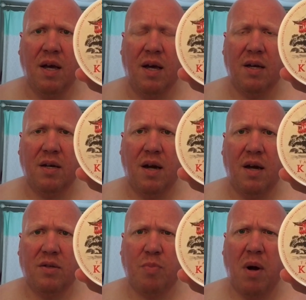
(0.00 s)
and
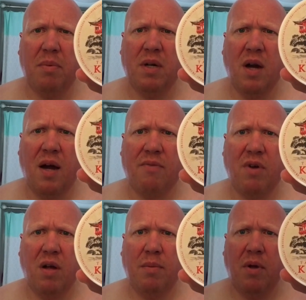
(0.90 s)
uh, is probably not
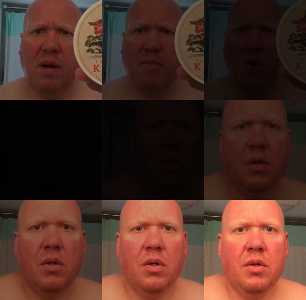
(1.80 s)
available anymore.
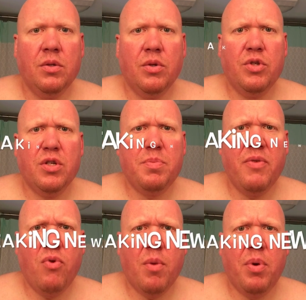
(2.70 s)
So just
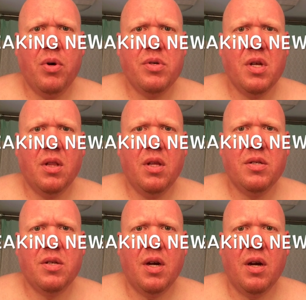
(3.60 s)
before posting
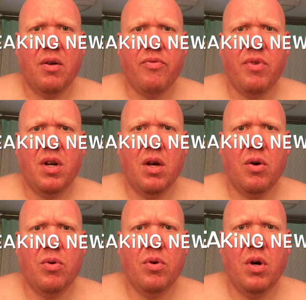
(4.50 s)
this uh,
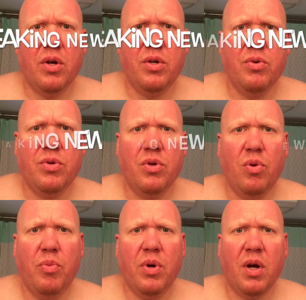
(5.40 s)
video on
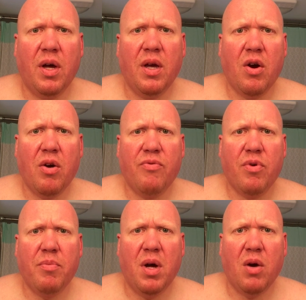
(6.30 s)
YouTube, I heard
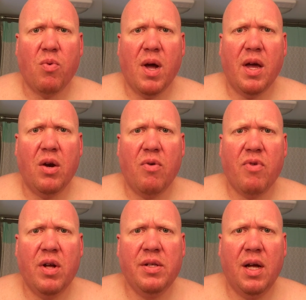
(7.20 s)
from uh, Ryan
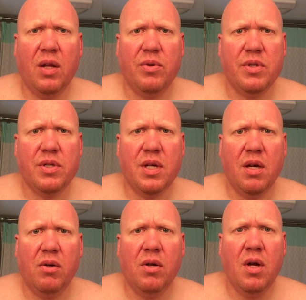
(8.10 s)
over at Tallow and
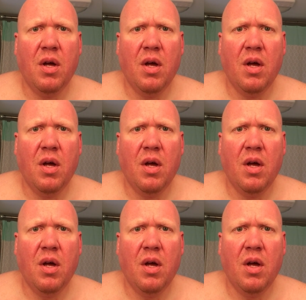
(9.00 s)
Steel.